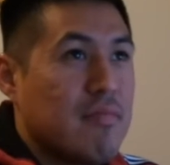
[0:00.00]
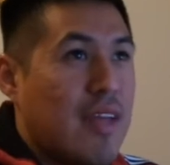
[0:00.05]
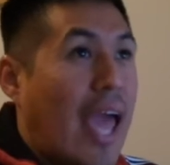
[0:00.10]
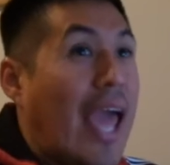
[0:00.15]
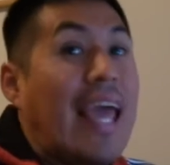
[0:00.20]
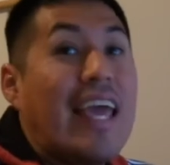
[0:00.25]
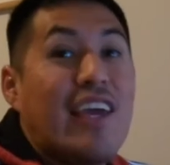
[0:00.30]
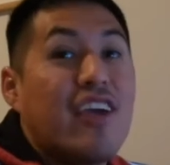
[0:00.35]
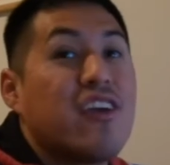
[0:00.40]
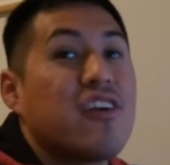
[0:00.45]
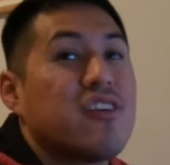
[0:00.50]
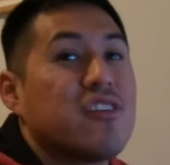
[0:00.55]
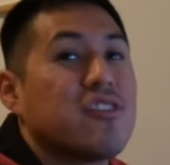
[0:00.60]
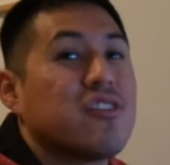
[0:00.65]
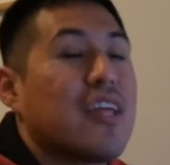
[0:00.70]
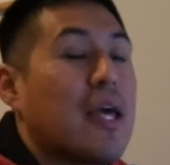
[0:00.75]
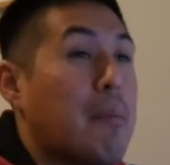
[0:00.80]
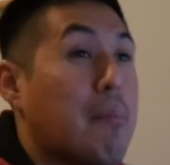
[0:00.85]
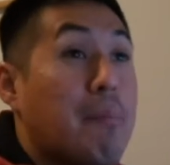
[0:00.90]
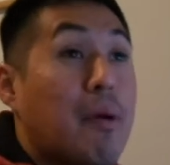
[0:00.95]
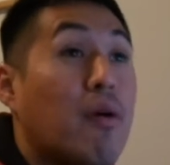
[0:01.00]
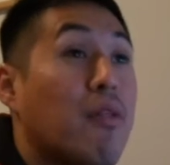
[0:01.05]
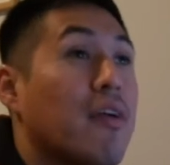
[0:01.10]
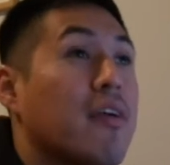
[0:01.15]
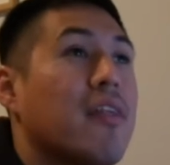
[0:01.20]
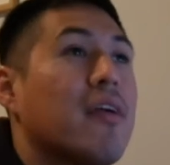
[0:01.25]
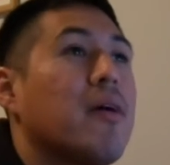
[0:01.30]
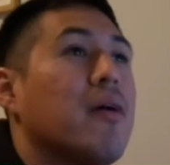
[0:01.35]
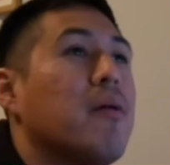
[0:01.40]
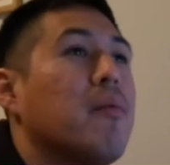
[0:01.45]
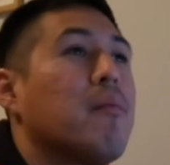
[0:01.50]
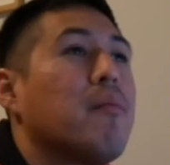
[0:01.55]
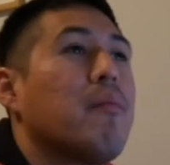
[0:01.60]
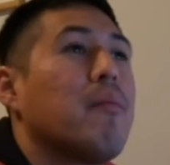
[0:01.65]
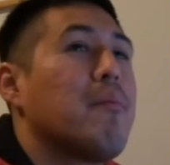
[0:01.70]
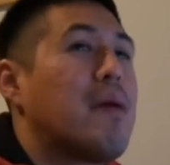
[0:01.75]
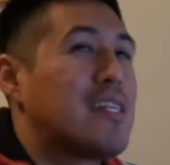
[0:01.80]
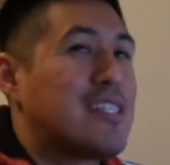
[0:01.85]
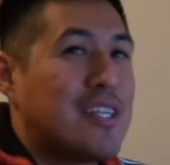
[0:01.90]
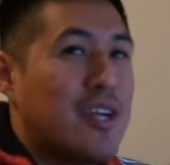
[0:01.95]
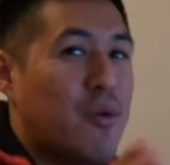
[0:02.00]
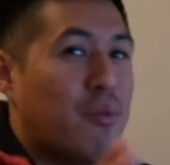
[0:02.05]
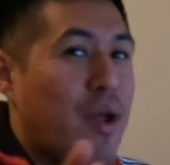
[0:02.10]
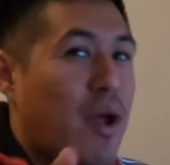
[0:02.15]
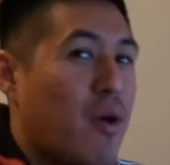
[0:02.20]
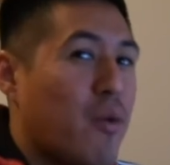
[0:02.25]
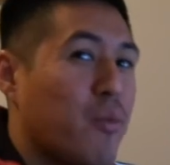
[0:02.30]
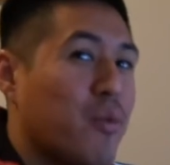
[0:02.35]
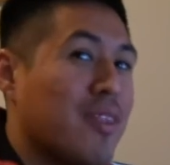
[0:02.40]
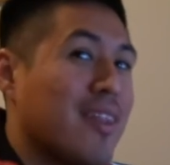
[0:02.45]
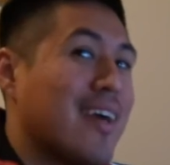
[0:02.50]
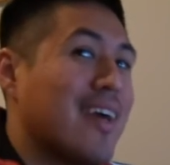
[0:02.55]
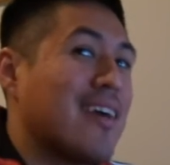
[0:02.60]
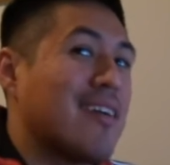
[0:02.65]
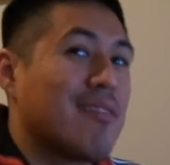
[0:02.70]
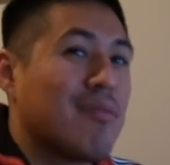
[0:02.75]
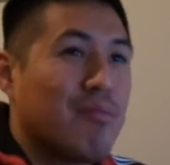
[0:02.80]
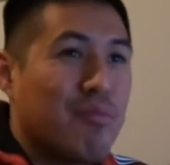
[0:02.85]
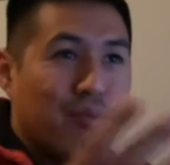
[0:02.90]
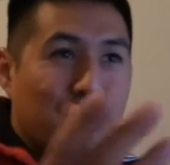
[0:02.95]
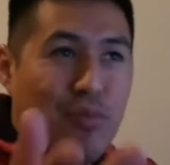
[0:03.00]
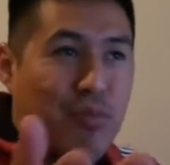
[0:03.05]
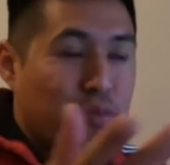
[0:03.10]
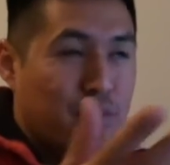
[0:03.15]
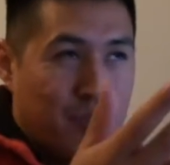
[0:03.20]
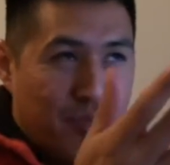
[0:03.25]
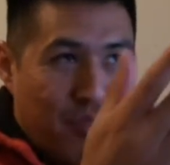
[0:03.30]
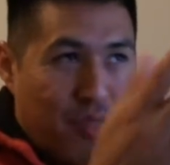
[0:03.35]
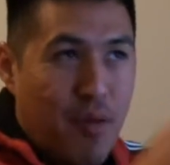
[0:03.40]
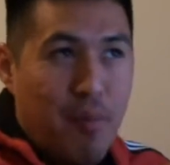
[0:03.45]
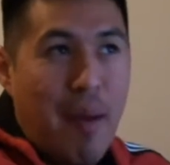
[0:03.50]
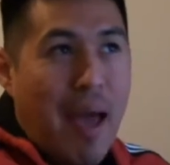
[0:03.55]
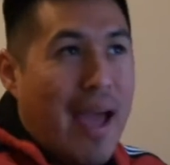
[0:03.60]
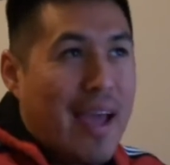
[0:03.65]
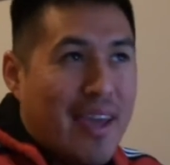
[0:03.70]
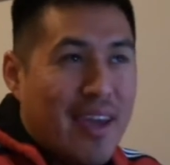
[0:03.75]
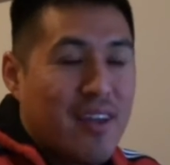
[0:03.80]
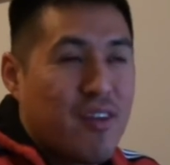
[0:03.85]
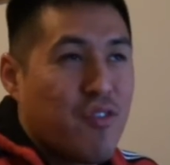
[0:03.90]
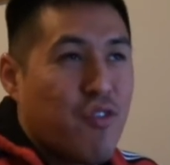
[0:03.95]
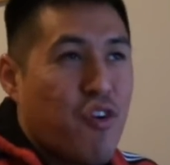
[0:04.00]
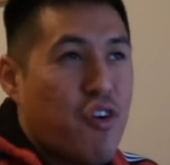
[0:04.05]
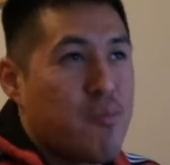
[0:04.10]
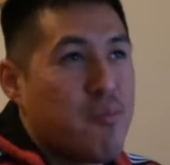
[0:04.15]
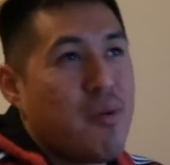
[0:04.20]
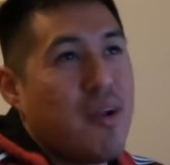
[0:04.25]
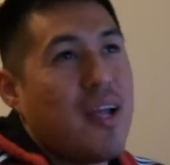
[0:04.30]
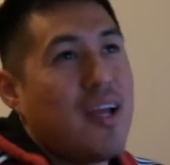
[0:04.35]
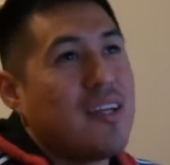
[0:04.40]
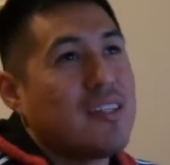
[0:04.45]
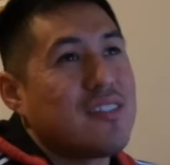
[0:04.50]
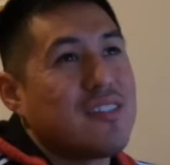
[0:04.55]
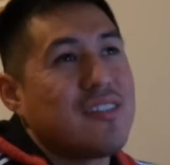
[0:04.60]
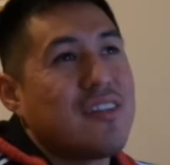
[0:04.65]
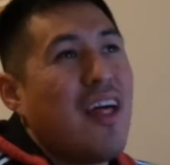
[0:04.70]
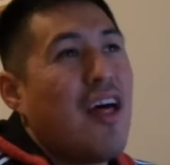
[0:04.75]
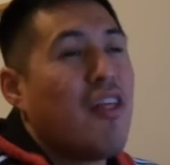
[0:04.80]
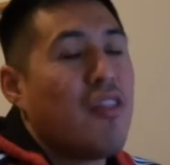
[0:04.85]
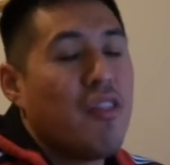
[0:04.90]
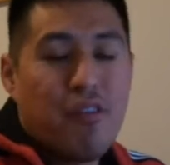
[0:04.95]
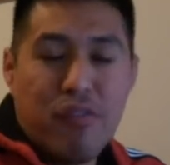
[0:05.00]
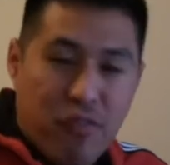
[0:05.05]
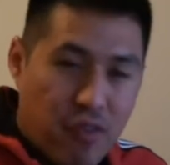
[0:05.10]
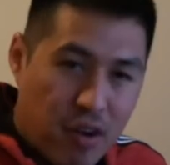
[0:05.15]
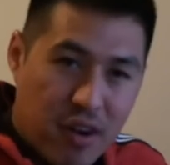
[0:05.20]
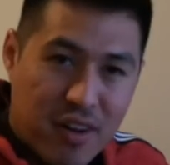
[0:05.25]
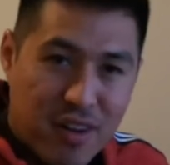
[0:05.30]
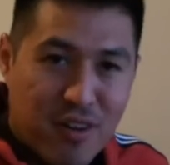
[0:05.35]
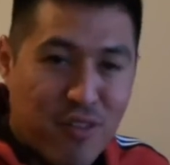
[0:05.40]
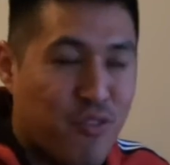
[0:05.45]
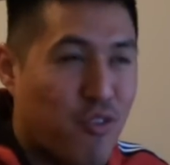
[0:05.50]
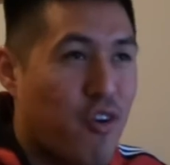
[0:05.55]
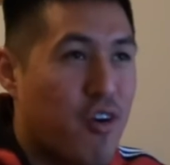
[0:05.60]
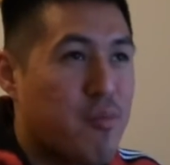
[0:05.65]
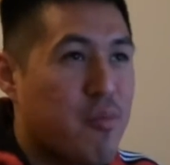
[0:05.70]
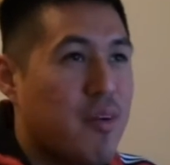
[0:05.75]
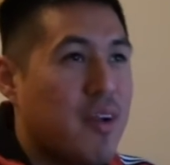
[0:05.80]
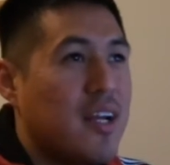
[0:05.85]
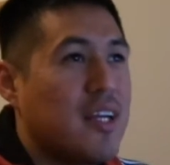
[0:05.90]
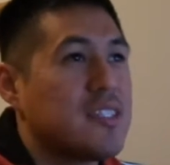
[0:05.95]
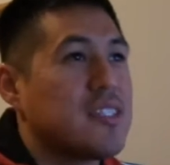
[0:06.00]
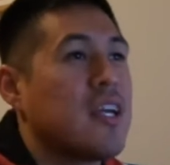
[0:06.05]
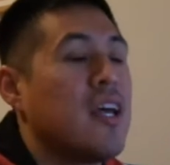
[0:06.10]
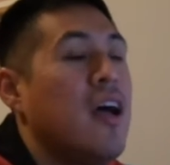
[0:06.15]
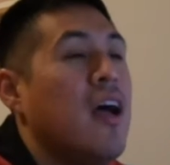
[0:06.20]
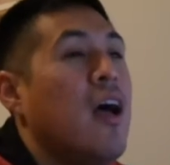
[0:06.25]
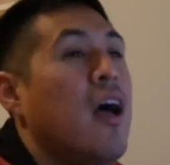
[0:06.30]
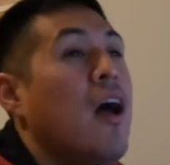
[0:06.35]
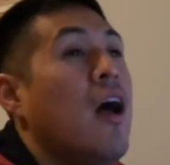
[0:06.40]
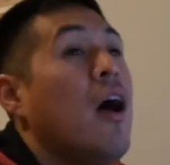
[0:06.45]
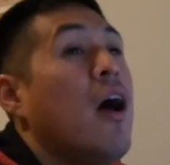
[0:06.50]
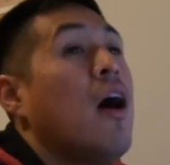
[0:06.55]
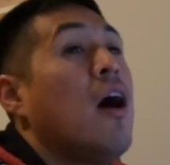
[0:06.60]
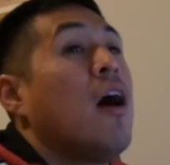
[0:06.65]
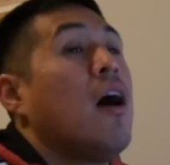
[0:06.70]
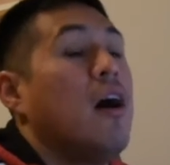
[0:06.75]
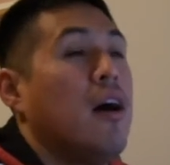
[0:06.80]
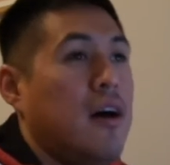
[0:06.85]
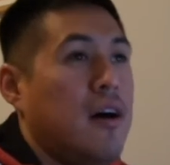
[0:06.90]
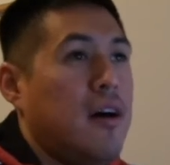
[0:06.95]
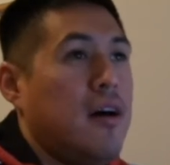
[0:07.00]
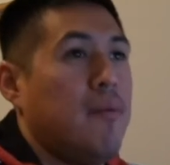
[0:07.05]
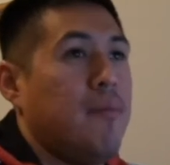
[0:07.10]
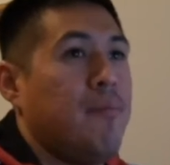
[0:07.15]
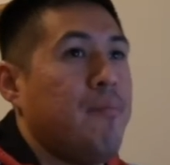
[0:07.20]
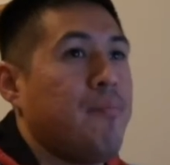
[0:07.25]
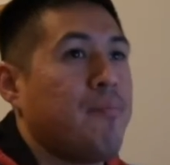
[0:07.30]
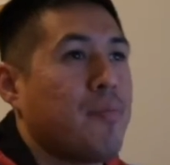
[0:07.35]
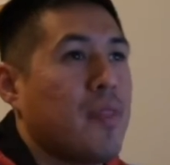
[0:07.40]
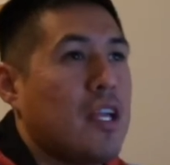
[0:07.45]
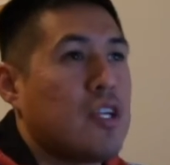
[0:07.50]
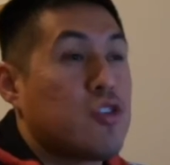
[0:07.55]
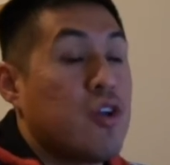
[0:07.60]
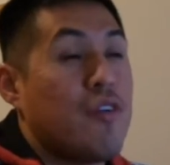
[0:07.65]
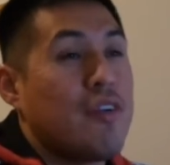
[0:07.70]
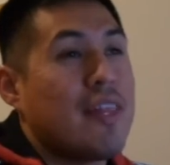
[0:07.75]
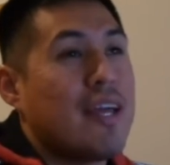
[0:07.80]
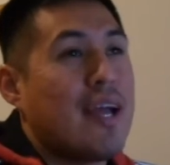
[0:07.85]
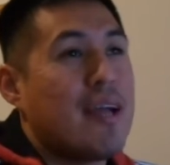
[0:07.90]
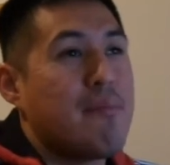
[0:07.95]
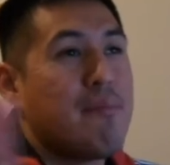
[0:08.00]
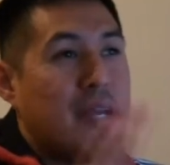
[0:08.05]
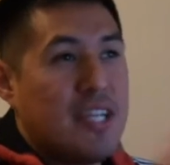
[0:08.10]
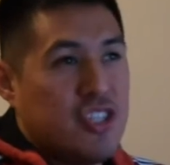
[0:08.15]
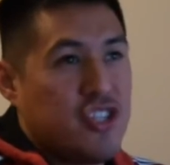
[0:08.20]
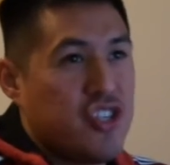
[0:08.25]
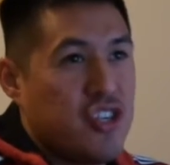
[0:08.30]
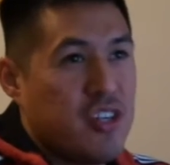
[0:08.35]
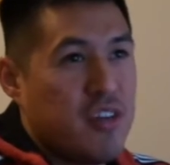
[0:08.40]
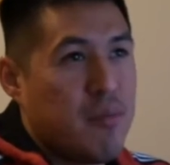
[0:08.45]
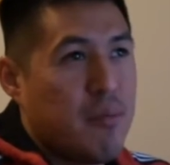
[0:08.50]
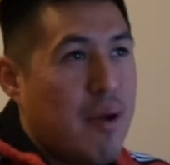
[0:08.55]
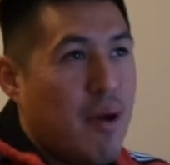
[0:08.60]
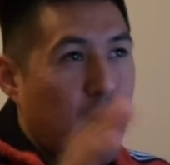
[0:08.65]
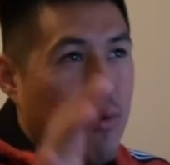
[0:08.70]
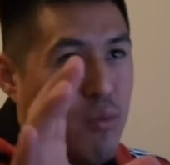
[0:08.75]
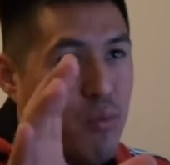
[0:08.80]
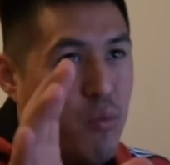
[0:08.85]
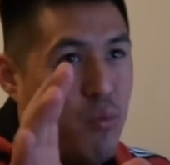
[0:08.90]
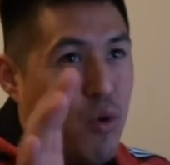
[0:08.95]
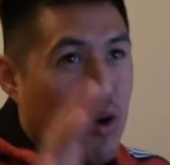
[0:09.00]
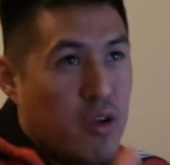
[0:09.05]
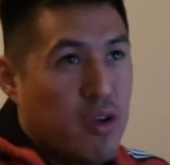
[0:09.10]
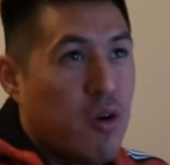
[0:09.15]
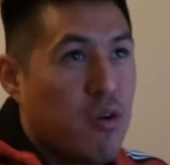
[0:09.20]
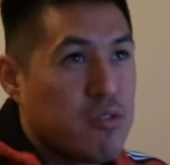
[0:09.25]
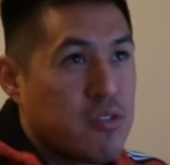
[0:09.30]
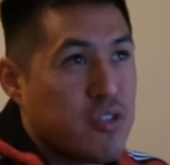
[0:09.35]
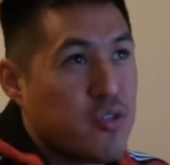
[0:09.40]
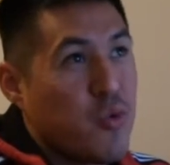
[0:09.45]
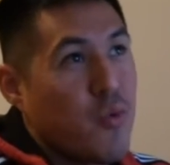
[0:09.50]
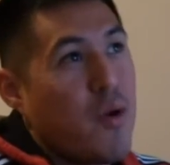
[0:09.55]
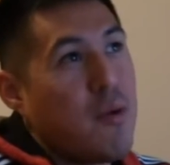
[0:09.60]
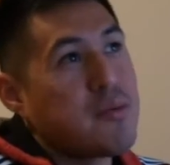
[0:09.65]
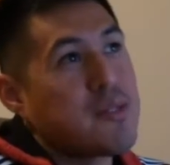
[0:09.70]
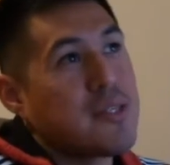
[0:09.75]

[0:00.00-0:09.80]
8 years, like building them, messing around with like the back end of WordPress, the front end of WordPress. So everything I mentioned about what goes into a